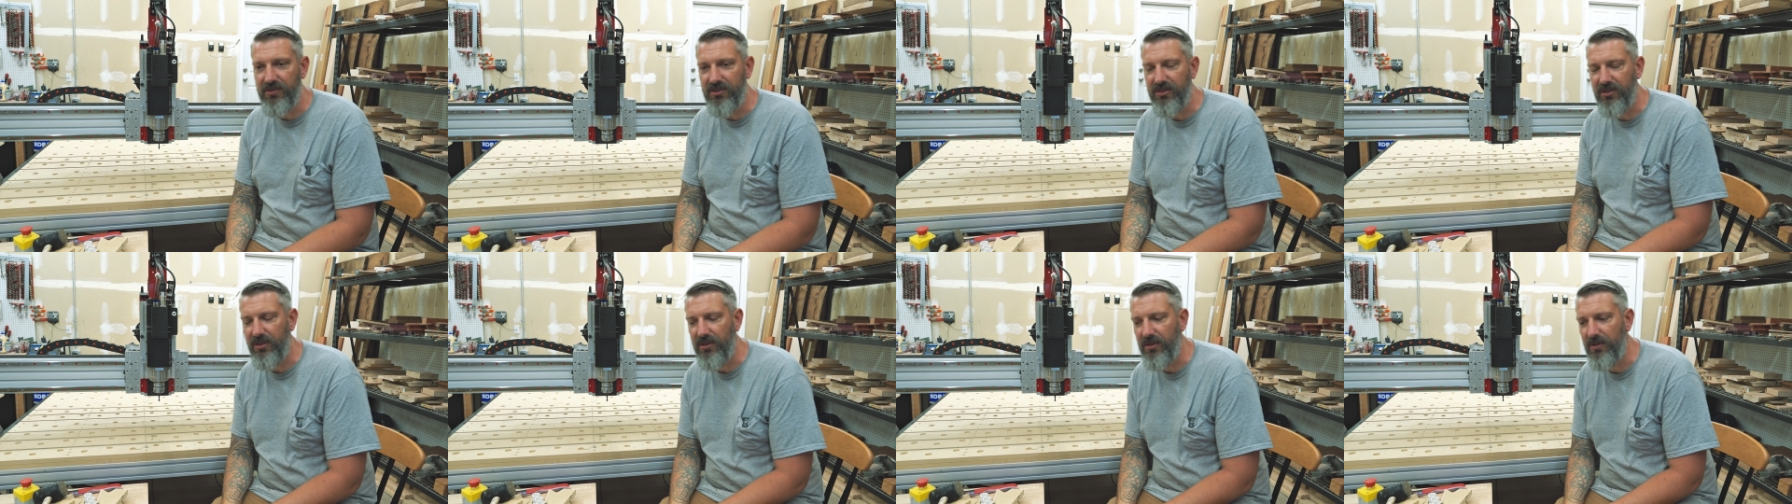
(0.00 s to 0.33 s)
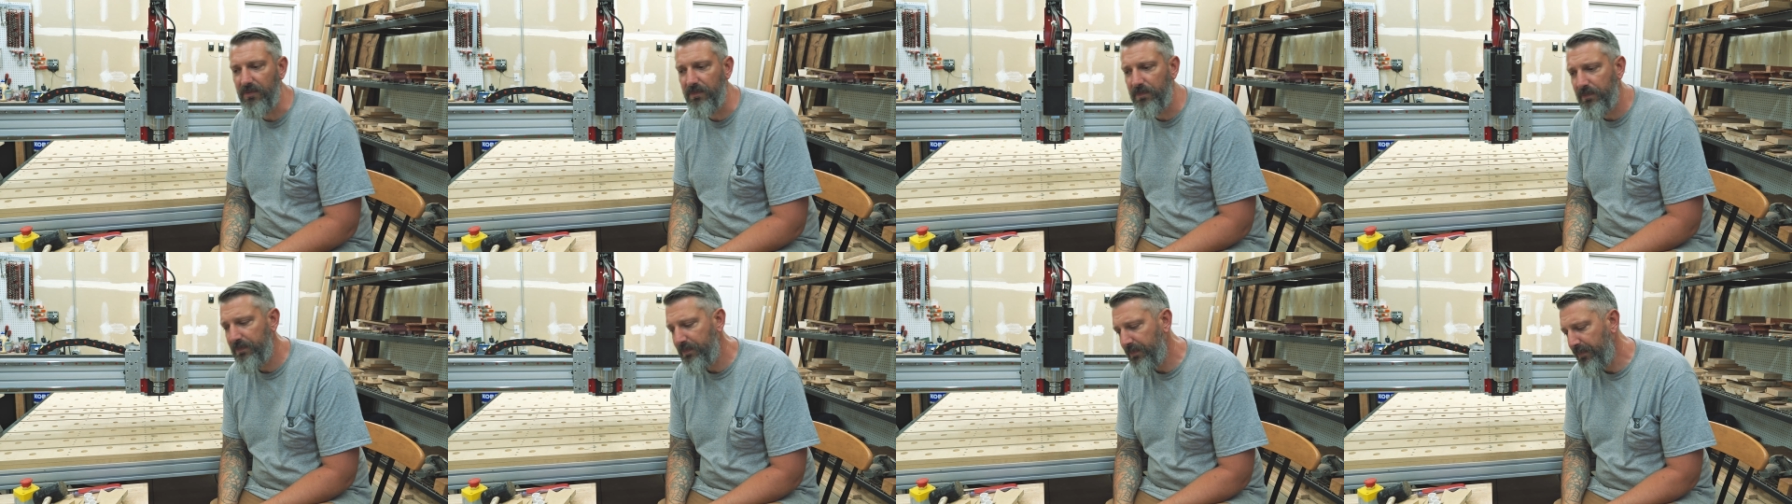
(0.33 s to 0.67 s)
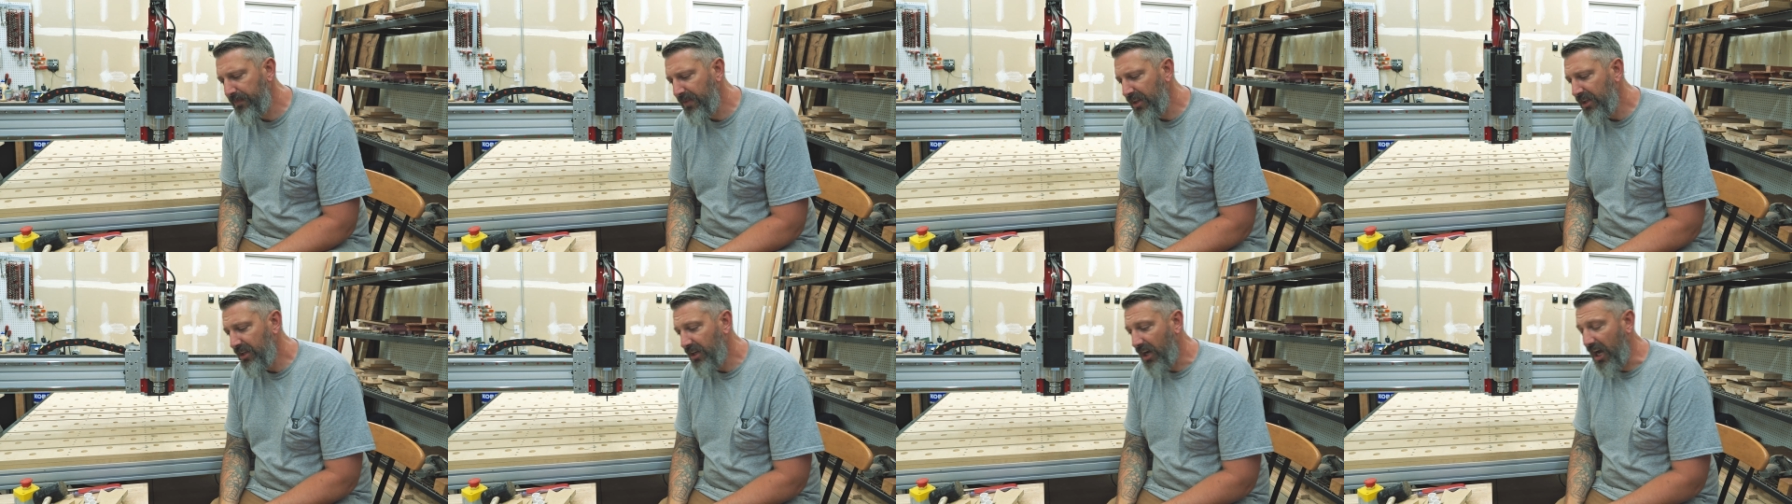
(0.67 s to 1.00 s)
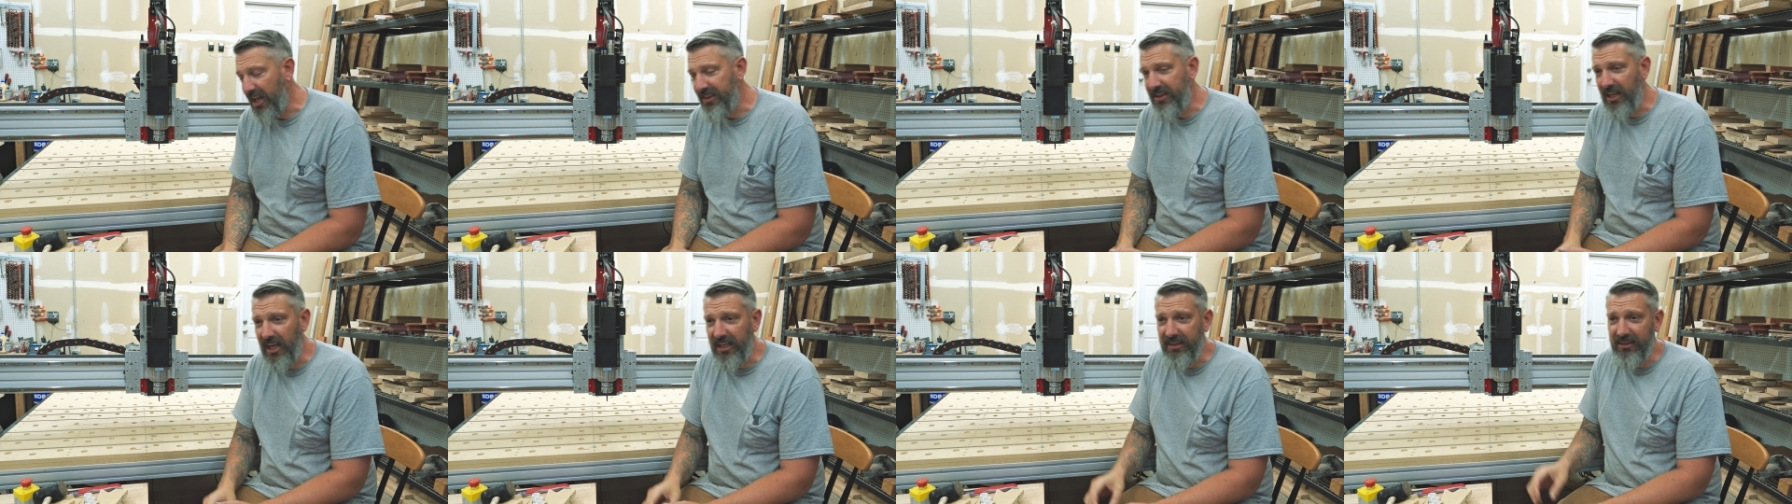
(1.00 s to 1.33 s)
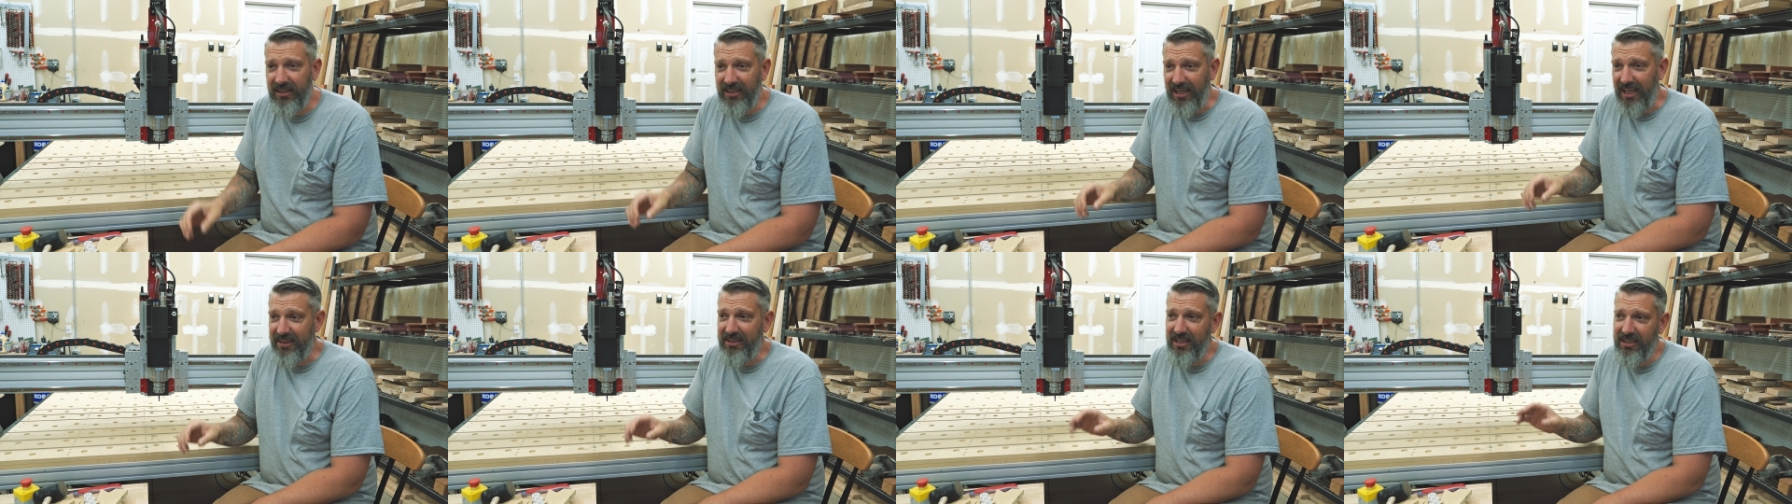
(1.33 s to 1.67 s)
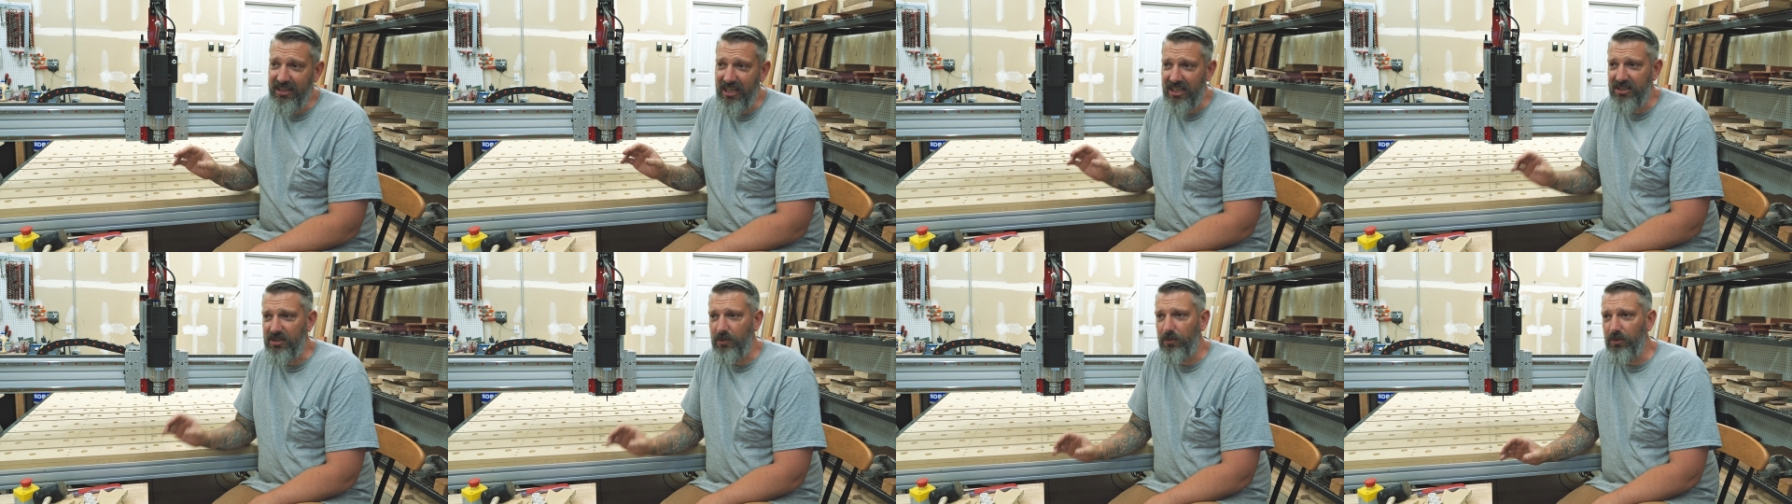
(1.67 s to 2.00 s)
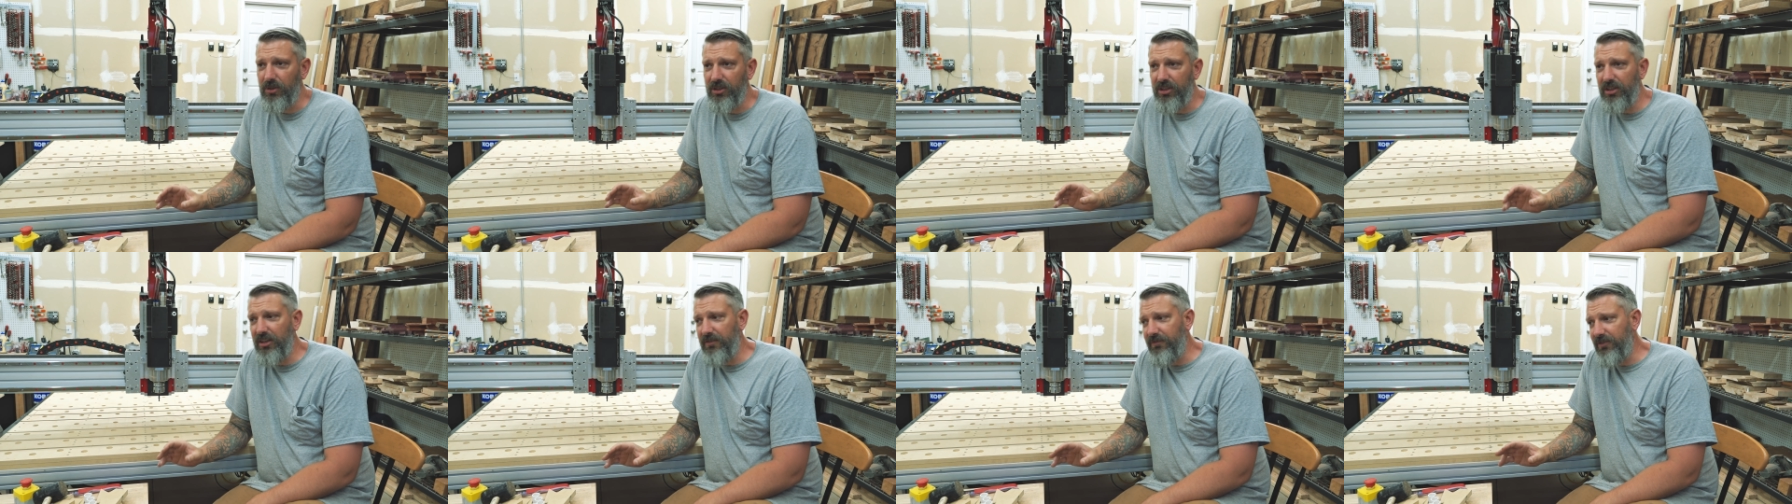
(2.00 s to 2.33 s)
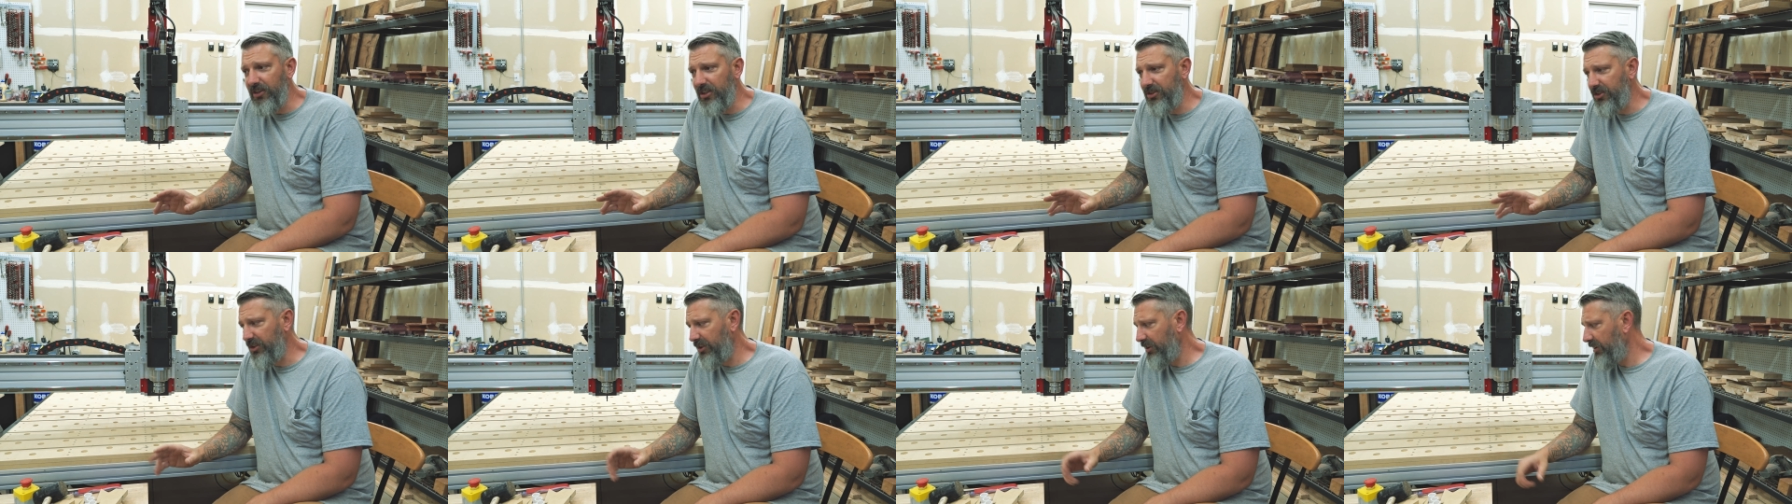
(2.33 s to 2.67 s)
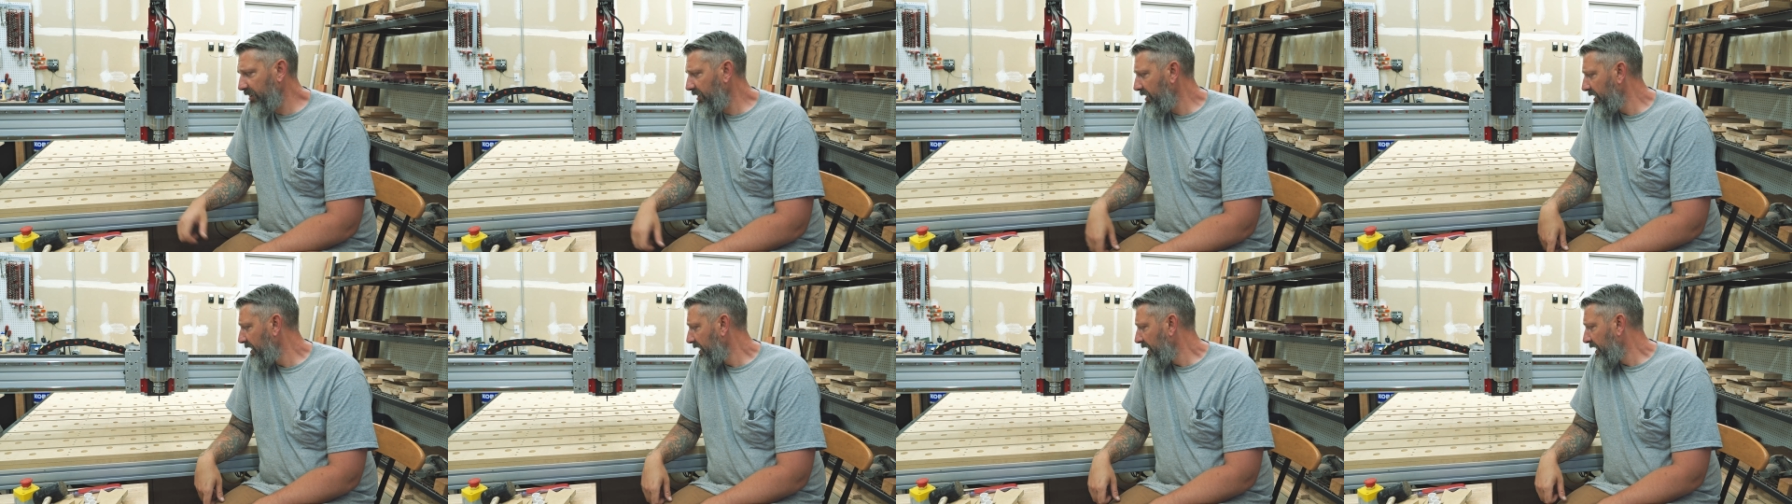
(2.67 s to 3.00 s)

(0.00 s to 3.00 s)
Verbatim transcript: So I thought, I think that's a really good feature.